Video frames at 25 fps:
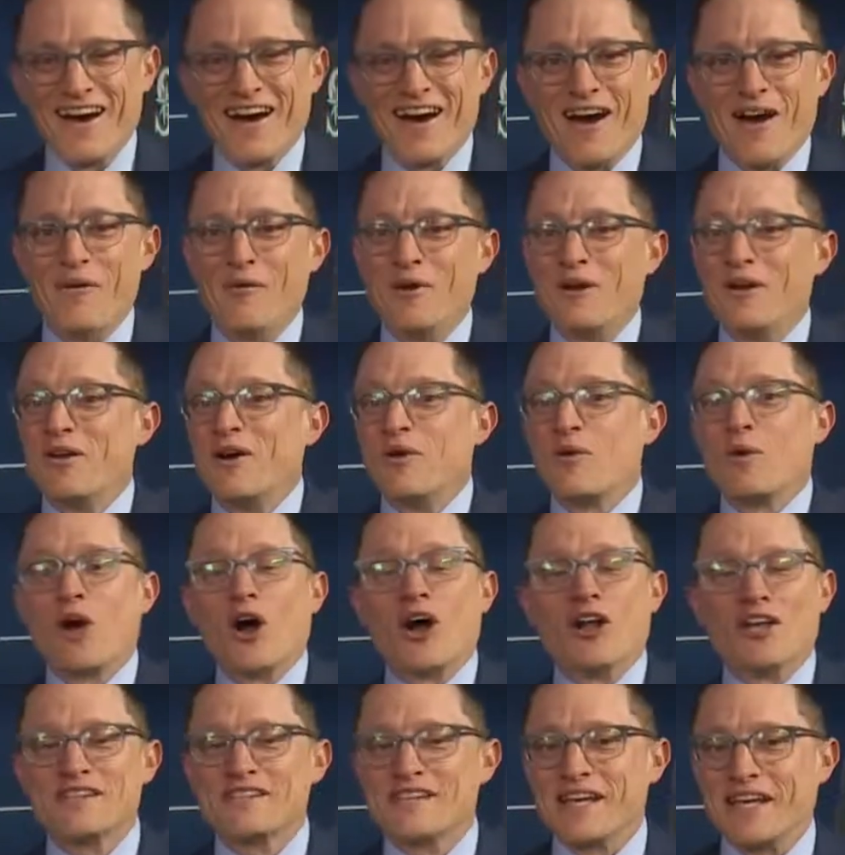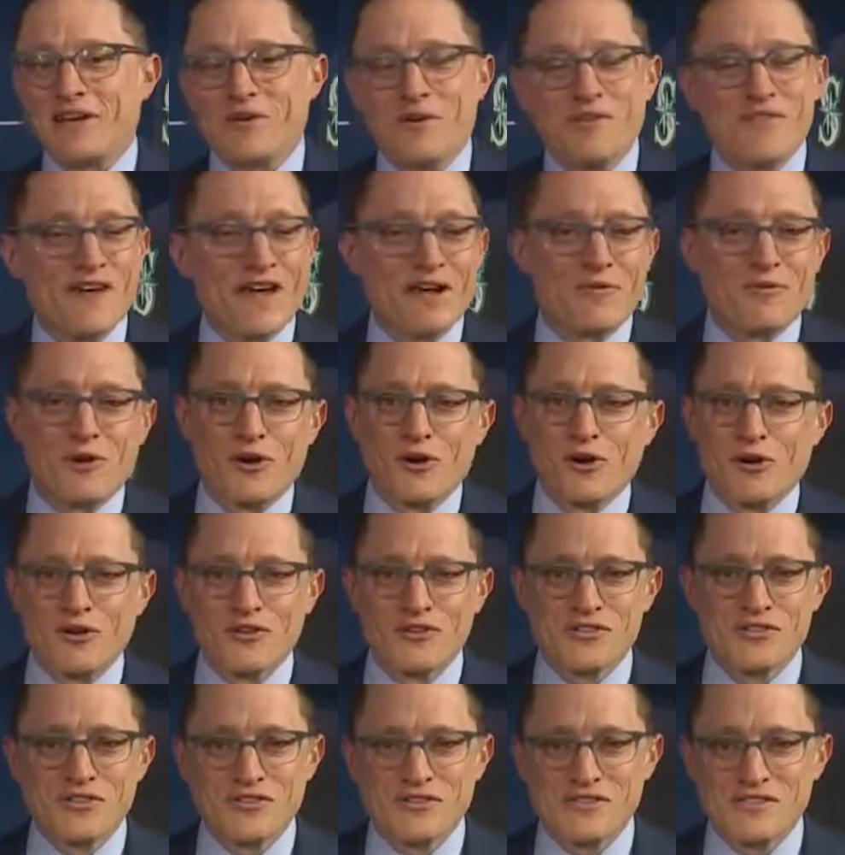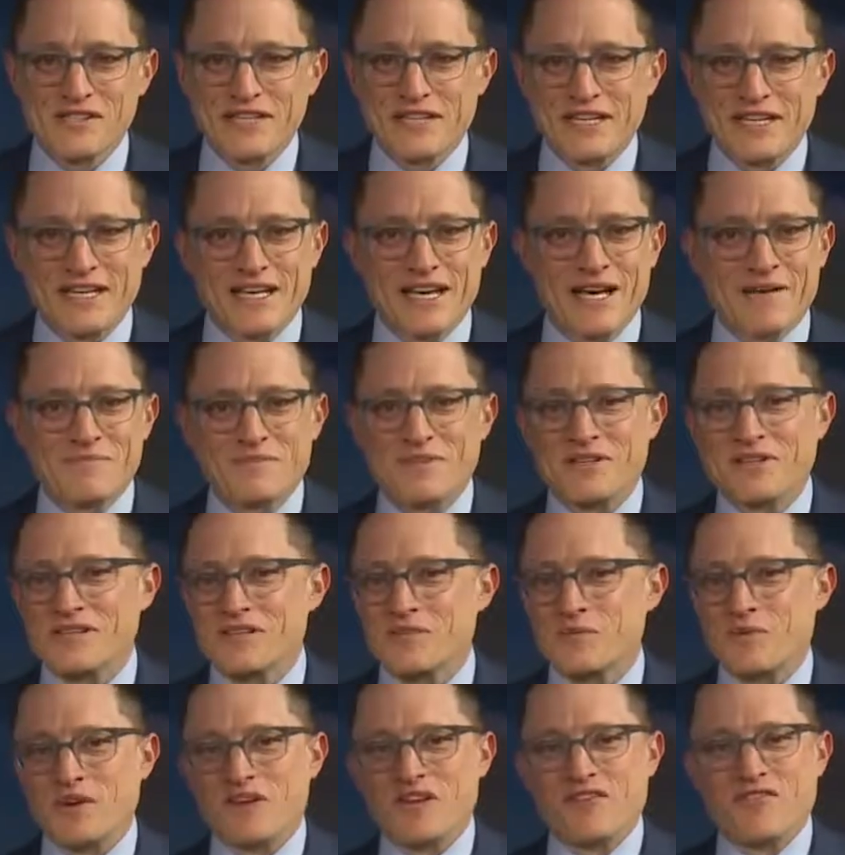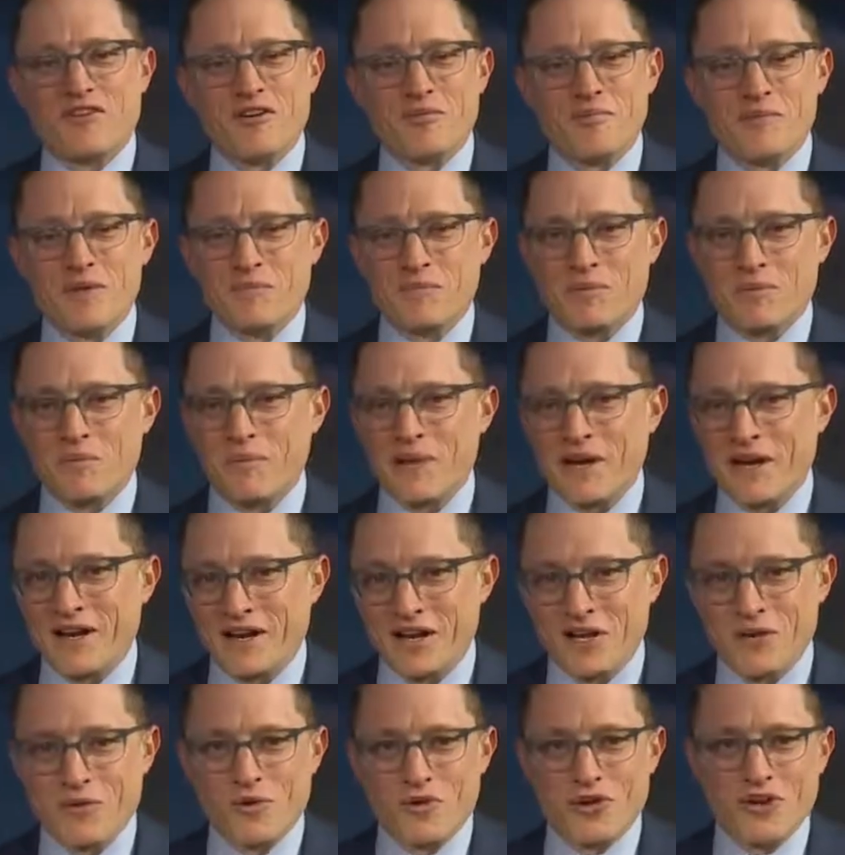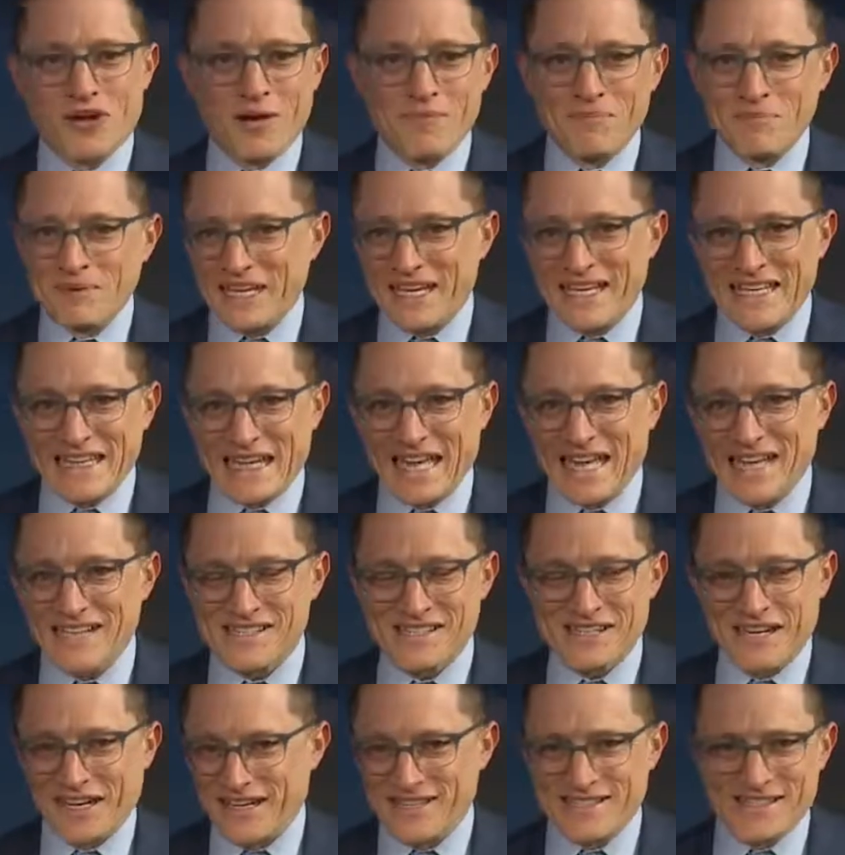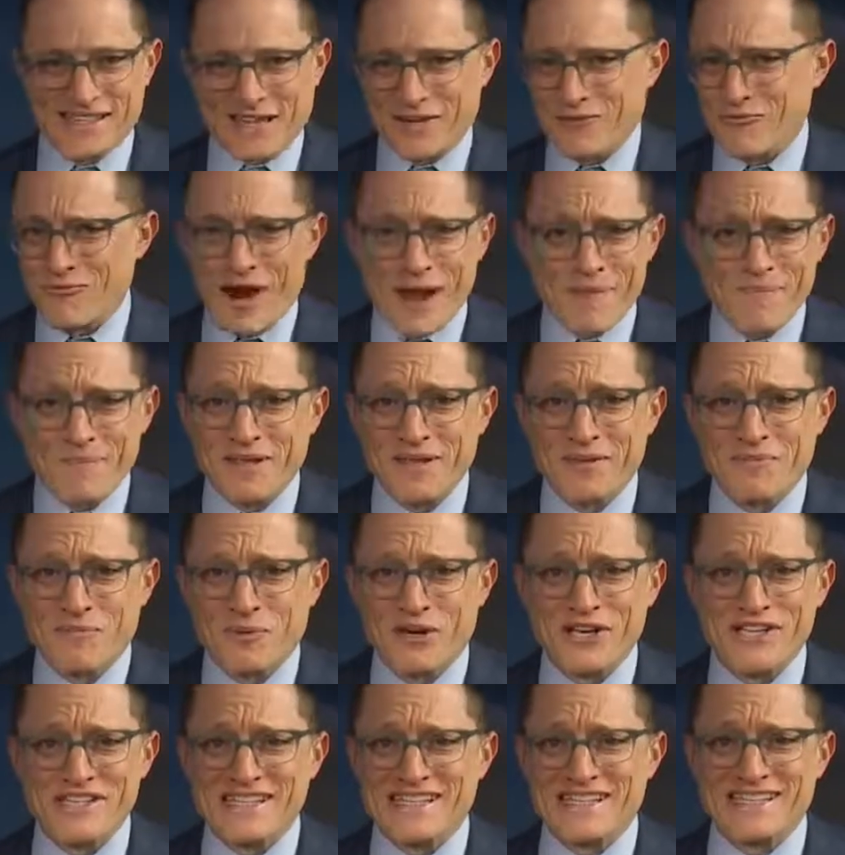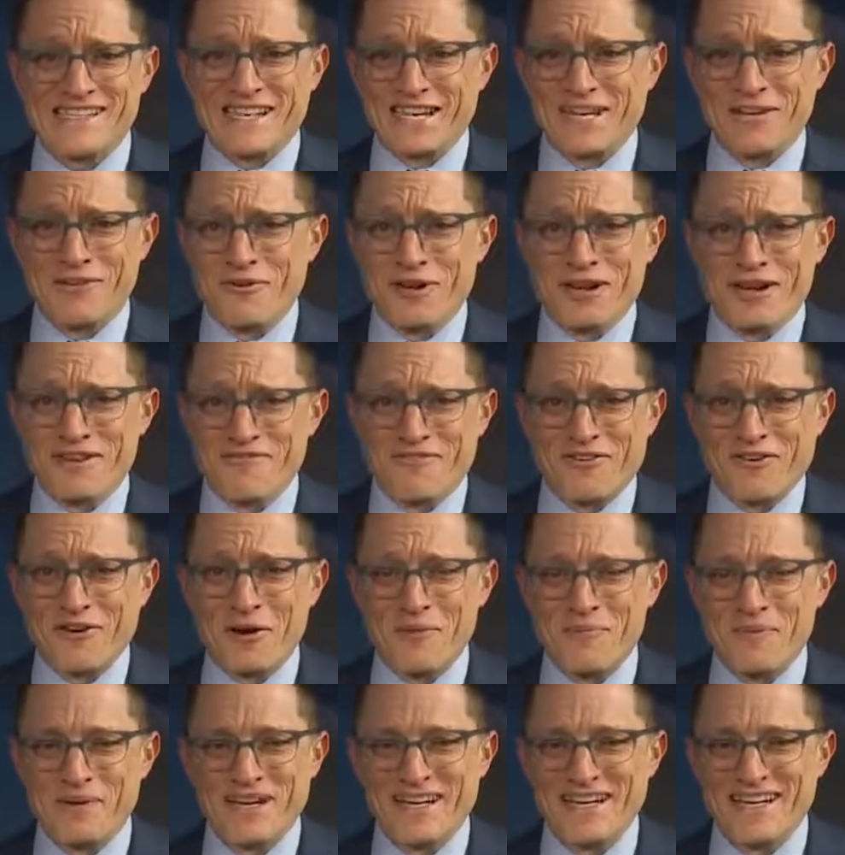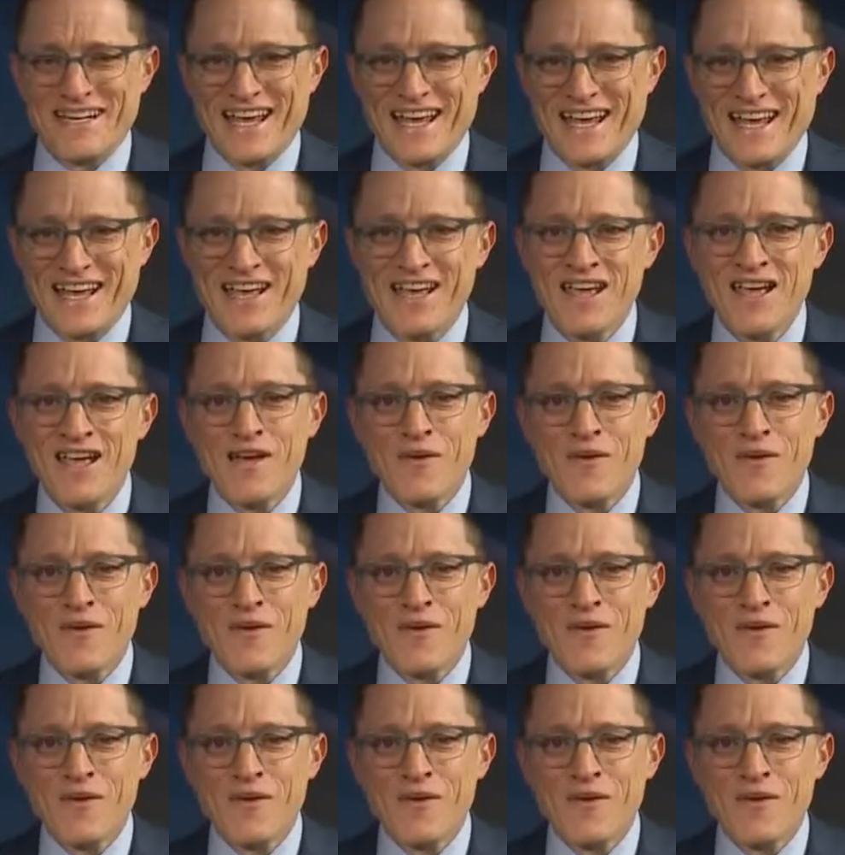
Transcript: Uh, we're, we're, all excited. We've had rehearsals leading up to this week. We've been preparing. We were up late last night, like wrapping the presents, getting ready for opening day.